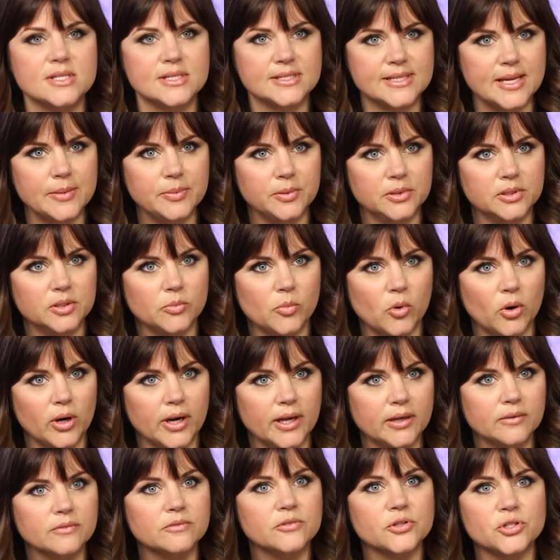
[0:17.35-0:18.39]
a staple in the
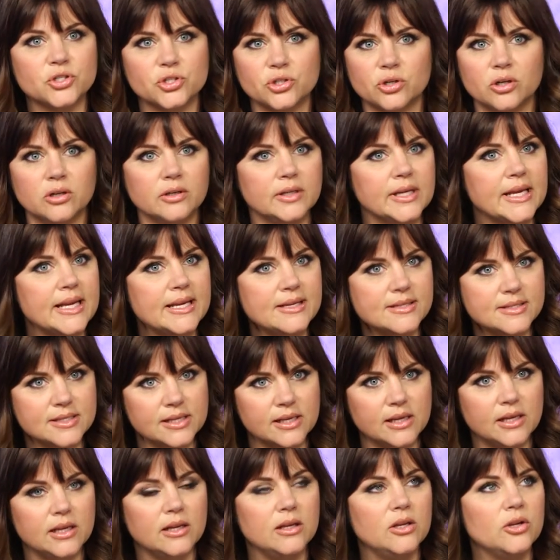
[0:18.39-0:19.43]
morning for sure.
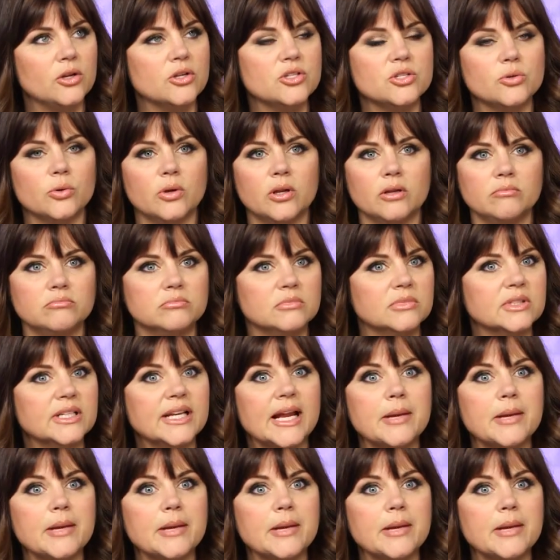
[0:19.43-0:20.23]
Easy, you can do it the